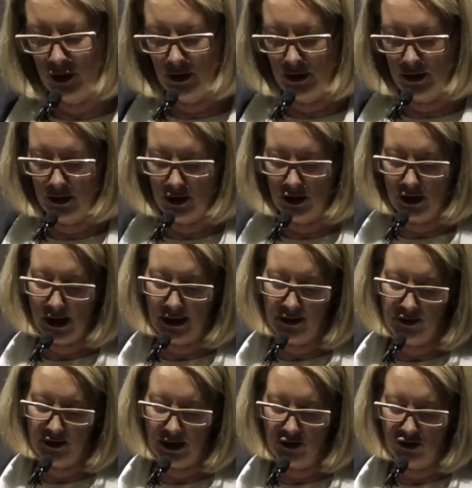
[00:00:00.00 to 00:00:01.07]
in the
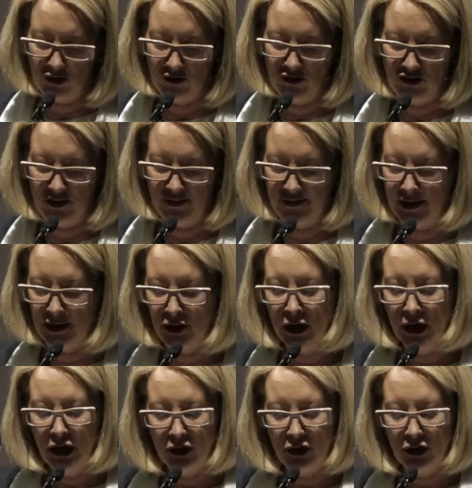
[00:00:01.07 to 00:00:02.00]
United Nations, she said,